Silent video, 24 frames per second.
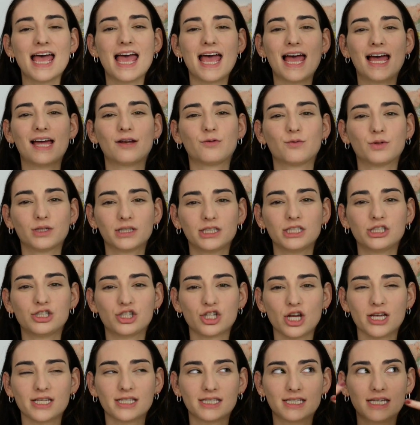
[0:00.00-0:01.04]
and really
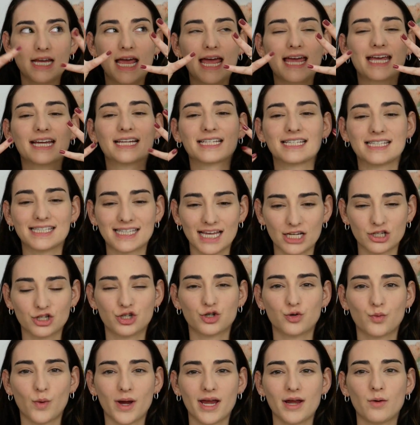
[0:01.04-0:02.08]
just
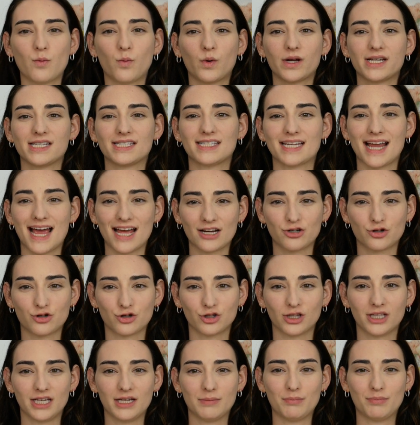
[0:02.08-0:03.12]
accentuate what is
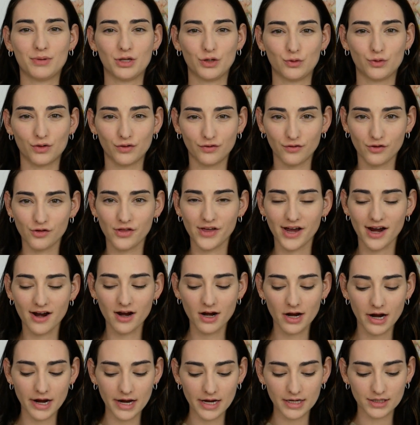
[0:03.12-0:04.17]
naturally beautiful there.